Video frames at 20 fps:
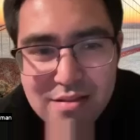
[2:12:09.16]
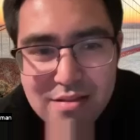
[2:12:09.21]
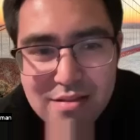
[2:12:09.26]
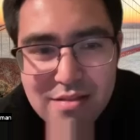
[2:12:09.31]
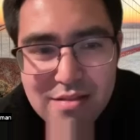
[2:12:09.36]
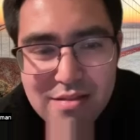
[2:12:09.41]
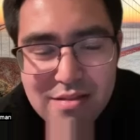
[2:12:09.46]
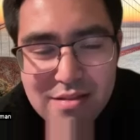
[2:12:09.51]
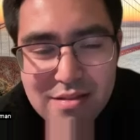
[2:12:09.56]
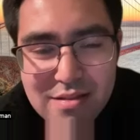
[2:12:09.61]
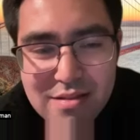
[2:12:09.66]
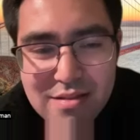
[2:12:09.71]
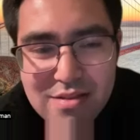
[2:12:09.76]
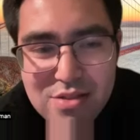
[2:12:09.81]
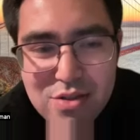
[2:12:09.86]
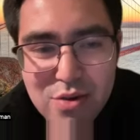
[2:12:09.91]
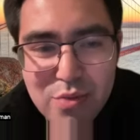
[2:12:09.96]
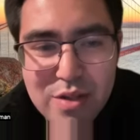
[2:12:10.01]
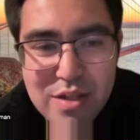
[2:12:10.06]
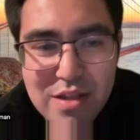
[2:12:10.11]
Yeah.
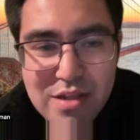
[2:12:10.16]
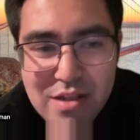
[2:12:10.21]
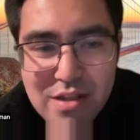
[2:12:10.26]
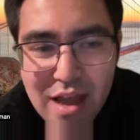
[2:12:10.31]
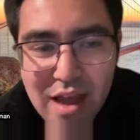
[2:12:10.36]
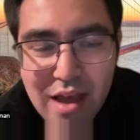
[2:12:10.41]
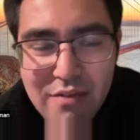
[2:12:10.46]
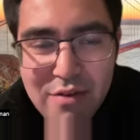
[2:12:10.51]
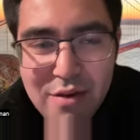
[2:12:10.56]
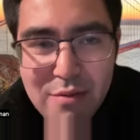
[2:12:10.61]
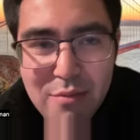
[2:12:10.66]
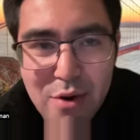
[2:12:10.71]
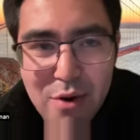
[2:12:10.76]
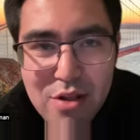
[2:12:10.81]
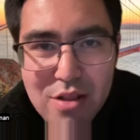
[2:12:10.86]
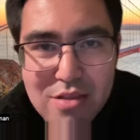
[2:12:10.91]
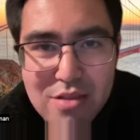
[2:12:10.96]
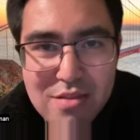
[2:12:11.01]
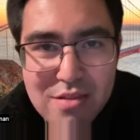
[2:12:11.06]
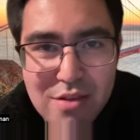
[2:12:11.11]
we yeah. need to have him
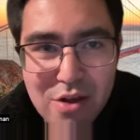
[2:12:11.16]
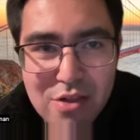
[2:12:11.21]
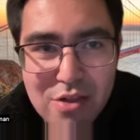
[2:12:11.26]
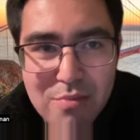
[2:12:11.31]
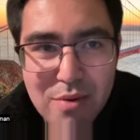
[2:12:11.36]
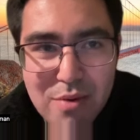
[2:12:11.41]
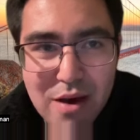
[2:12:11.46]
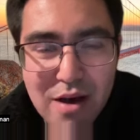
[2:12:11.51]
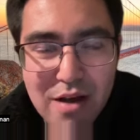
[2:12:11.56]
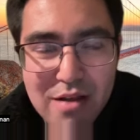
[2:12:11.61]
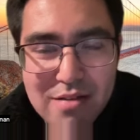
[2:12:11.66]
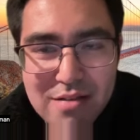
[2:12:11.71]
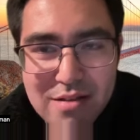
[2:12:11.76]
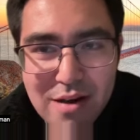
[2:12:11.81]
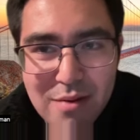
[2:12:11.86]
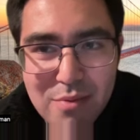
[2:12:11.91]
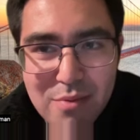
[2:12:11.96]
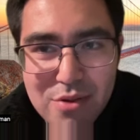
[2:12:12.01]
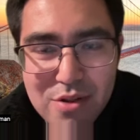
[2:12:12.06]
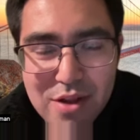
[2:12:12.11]
on on the pod a
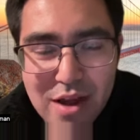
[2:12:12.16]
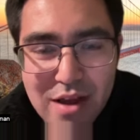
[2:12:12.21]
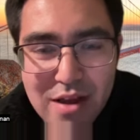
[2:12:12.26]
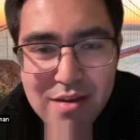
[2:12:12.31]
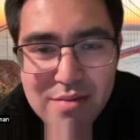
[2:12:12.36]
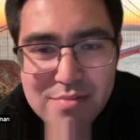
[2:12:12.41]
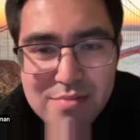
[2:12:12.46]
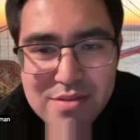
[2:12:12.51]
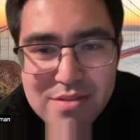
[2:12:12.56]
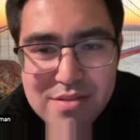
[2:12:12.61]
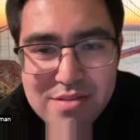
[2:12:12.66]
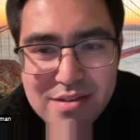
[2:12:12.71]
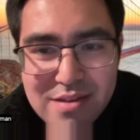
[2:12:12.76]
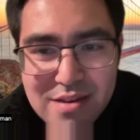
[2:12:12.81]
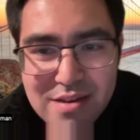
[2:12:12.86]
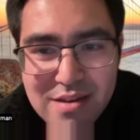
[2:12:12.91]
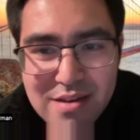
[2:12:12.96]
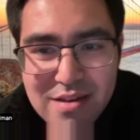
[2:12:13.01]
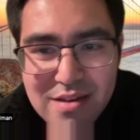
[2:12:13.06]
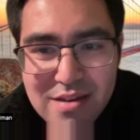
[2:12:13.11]
couple times.
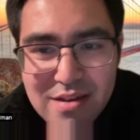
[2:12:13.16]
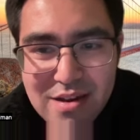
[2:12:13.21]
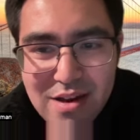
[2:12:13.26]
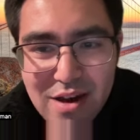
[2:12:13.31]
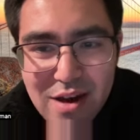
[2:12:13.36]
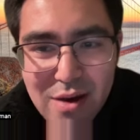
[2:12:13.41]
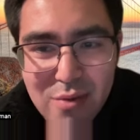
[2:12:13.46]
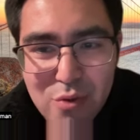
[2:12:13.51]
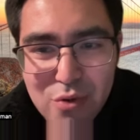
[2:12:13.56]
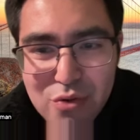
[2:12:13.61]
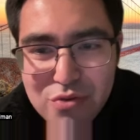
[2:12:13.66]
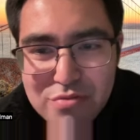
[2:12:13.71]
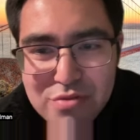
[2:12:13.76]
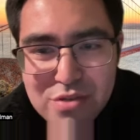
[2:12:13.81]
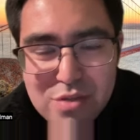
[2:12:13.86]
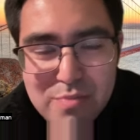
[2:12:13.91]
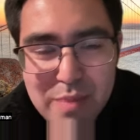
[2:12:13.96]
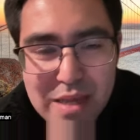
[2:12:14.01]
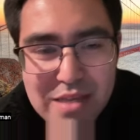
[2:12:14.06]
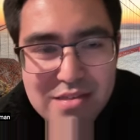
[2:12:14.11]
Uh, we'll do
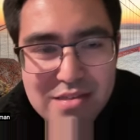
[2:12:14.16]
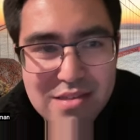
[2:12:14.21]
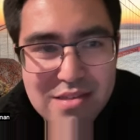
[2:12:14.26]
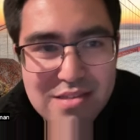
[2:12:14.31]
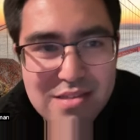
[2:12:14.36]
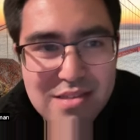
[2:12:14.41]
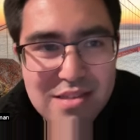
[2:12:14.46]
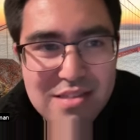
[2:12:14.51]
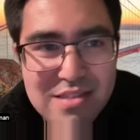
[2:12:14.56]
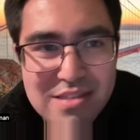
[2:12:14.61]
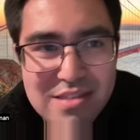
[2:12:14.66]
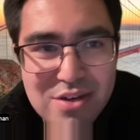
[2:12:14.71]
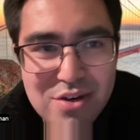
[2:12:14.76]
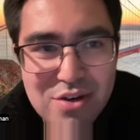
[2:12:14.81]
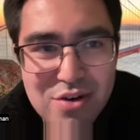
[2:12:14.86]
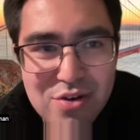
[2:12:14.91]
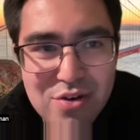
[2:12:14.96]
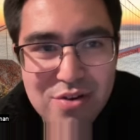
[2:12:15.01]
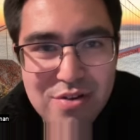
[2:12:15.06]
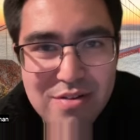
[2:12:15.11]
spaces this
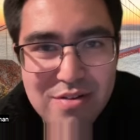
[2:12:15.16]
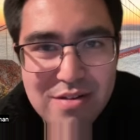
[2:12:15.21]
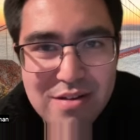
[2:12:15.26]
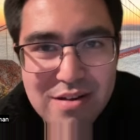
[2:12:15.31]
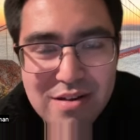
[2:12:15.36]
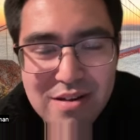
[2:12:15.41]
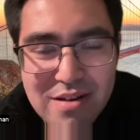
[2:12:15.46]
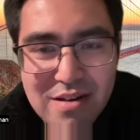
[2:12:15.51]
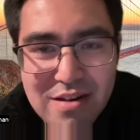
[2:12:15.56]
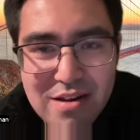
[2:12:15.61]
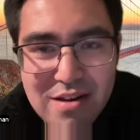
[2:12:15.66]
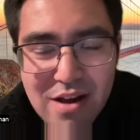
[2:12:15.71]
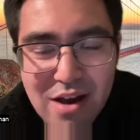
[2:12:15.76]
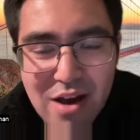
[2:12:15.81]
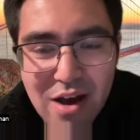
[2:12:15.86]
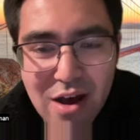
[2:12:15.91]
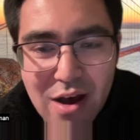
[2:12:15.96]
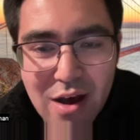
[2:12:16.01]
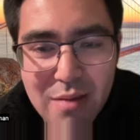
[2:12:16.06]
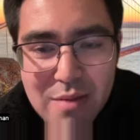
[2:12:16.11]
year.
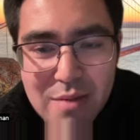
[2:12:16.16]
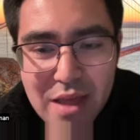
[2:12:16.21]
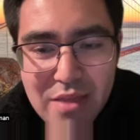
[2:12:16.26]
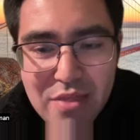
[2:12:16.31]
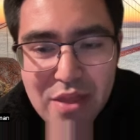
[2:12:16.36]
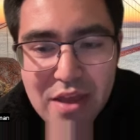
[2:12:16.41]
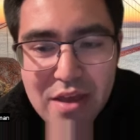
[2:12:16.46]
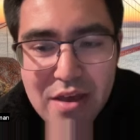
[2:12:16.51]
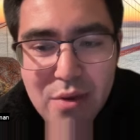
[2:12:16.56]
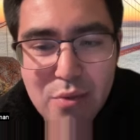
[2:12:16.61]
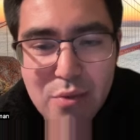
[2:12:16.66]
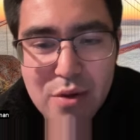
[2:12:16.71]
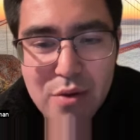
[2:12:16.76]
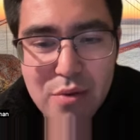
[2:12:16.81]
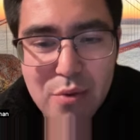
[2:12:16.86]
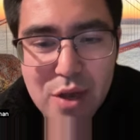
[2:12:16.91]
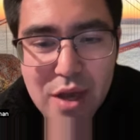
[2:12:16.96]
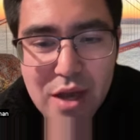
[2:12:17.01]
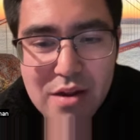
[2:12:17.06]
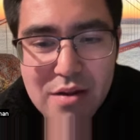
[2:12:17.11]
Um, yeah. Um, and I think
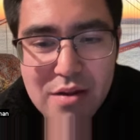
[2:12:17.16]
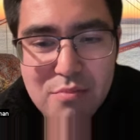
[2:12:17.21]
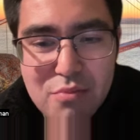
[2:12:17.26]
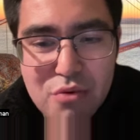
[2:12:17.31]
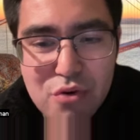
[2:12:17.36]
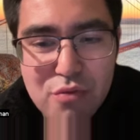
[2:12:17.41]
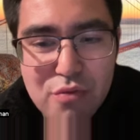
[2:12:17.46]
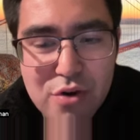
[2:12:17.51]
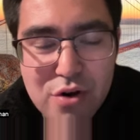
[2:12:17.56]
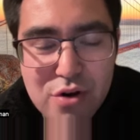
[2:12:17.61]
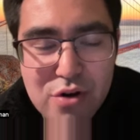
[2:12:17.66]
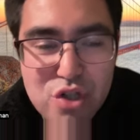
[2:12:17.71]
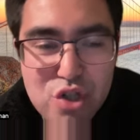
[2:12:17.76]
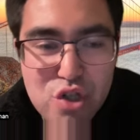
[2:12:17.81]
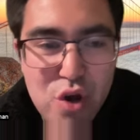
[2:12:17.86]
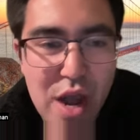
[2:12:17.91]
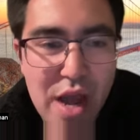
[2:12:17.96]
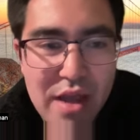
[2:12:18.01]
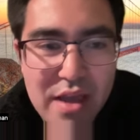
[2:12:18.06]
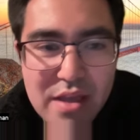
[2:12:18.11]
we we got to improve with our
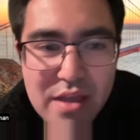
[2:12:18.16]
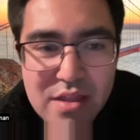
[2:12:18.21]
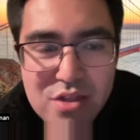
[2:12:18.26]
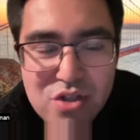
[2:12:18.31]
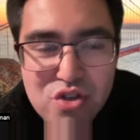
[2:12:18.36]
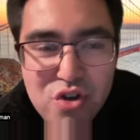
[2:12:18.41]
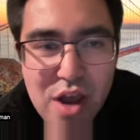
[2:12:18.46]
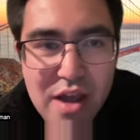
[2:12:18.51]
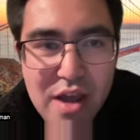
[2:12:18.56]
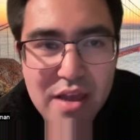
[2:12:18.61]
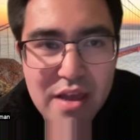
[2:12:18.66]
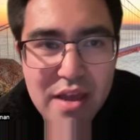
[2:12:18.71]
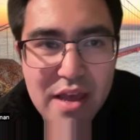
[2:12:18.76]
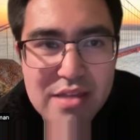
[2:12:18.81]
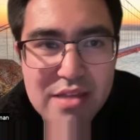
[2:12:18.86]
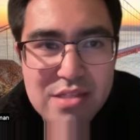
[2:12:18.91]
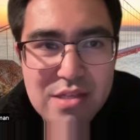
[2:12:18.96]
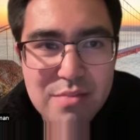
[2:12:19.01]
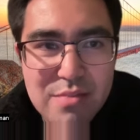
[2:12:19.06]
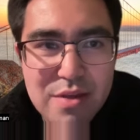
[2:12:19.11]
tracking. The tracking
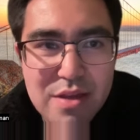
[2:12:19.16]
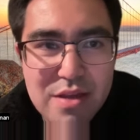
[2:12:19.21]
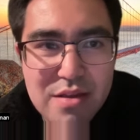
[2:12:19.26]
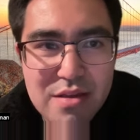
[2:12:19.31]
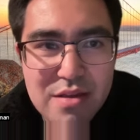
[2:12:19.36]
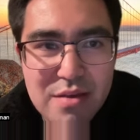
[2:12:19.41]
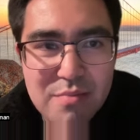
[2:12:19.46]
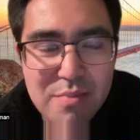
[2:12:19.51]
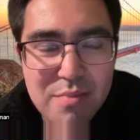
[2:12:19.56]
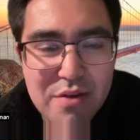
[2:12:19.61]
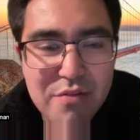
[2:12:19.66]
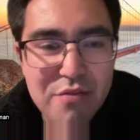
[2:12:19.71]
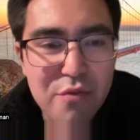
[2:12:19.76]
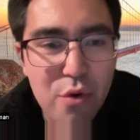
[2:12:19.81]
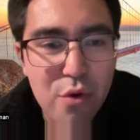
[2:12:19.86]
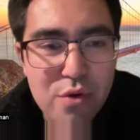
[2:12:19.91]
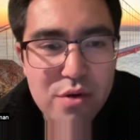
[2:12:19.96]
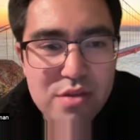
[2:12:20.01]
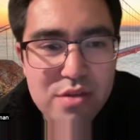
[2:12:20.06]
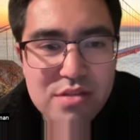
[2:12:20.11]
has to be a big
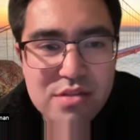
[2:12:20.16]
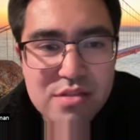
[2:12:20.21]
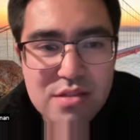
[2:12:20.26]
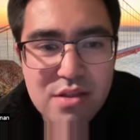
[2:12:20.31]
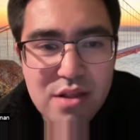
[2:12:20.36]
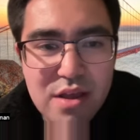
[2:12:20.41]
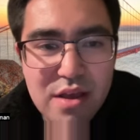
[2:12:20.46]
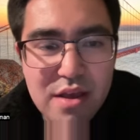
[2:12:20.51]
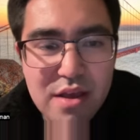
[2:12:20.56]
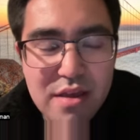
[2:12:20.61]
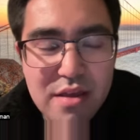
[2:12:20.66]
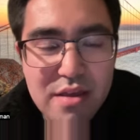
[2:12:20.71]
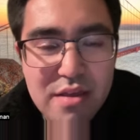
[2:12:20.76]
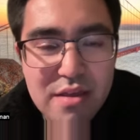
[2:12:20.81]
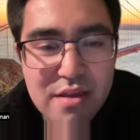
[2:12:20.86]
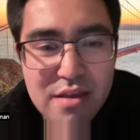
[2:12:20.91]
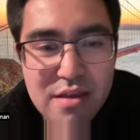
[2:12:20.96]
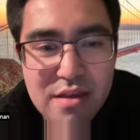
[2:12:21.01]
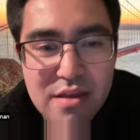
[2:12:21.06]
focus, and like,